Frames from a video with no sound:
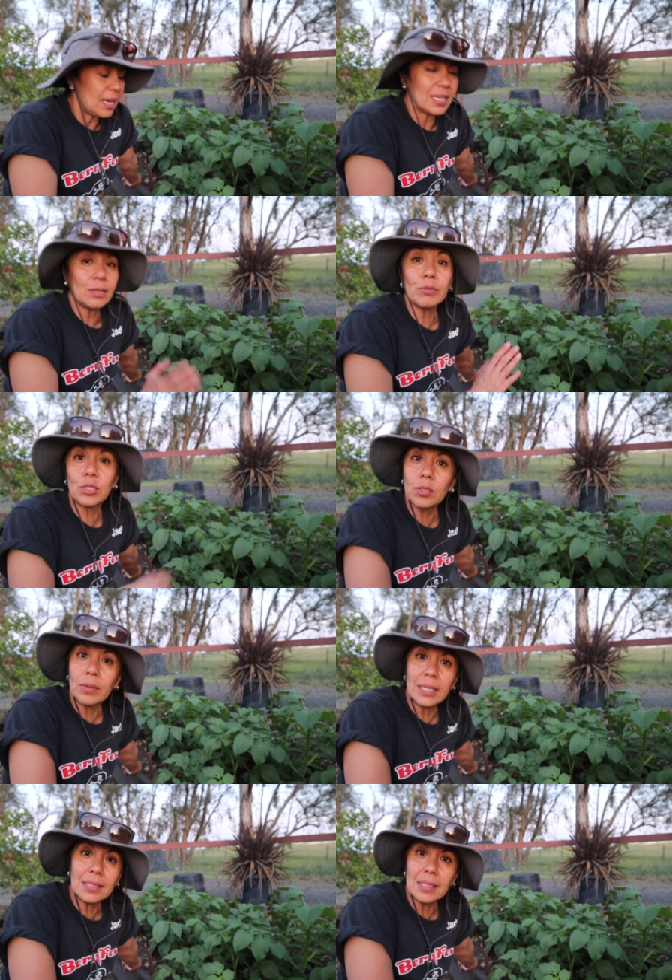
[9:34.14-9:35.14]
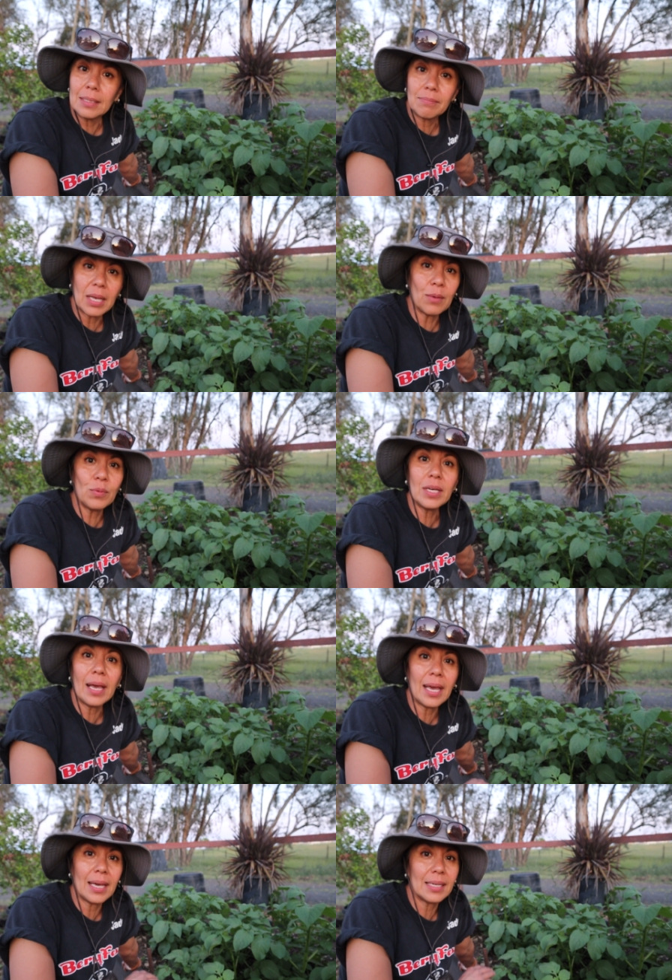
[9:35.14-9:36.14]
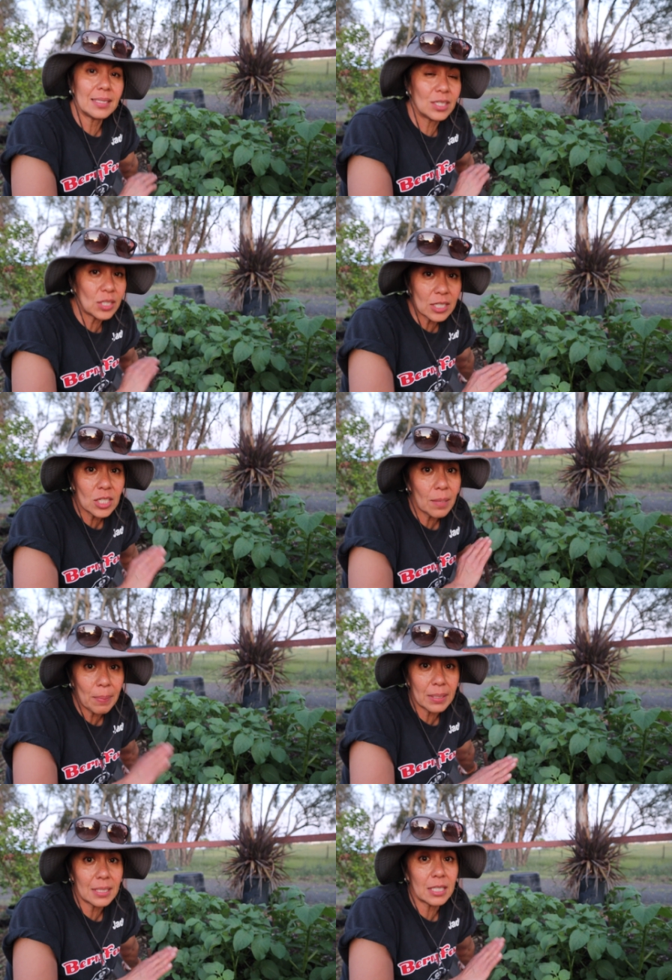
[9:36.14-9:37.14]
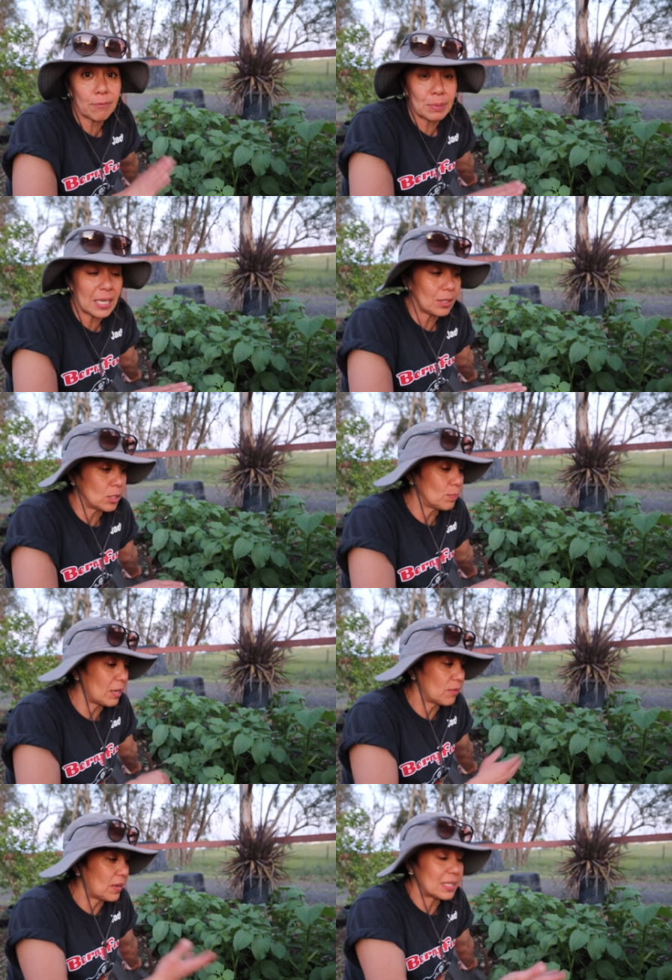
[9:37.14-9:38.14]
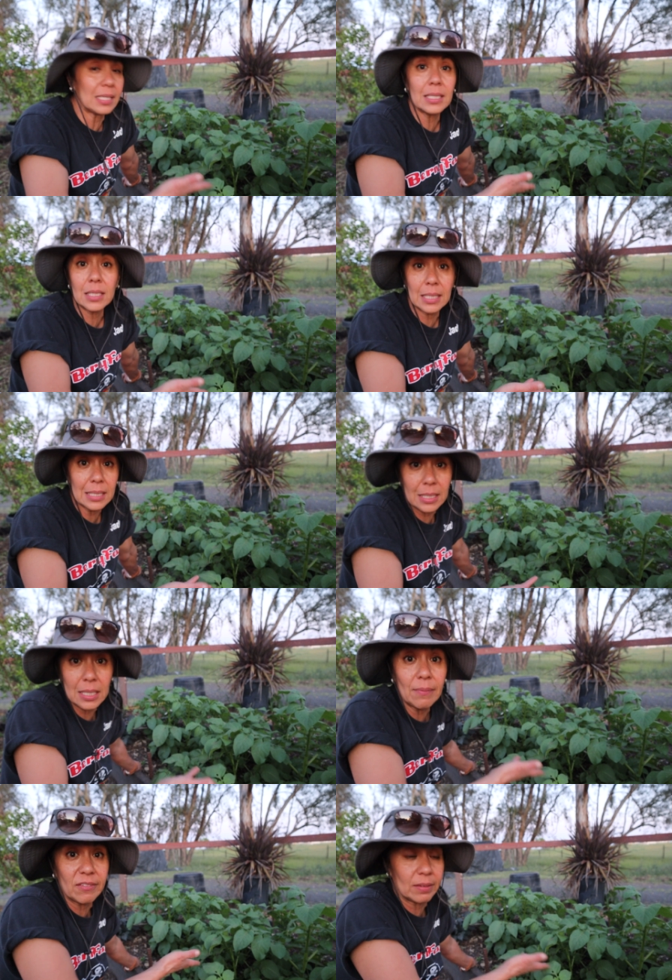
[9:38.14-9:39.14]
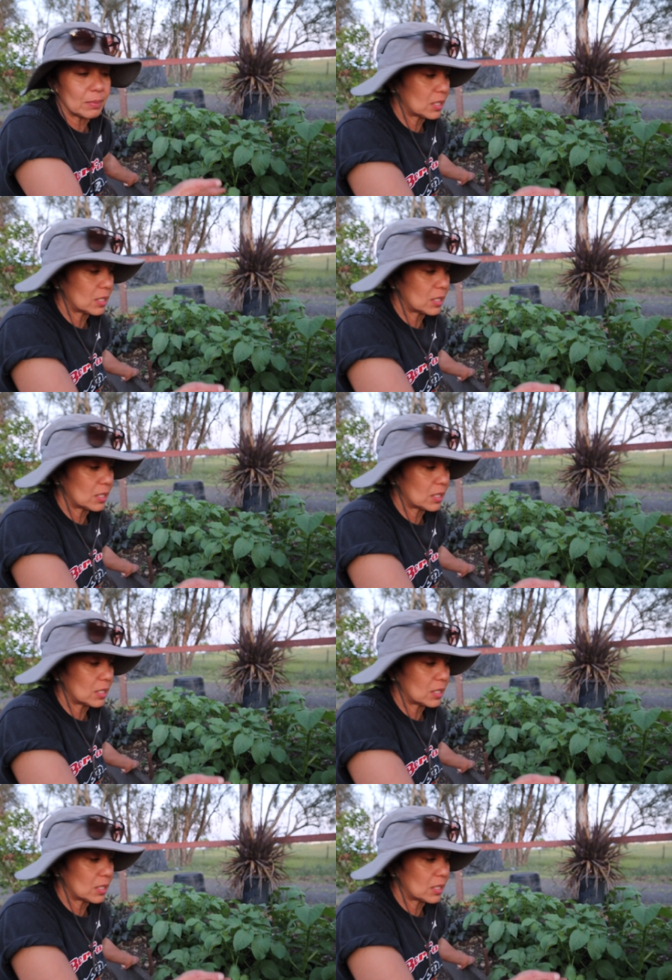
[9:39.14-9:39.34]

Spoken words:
And it was so easy, and we had such an abundance of potatoes. Matter of fact, this is some of them.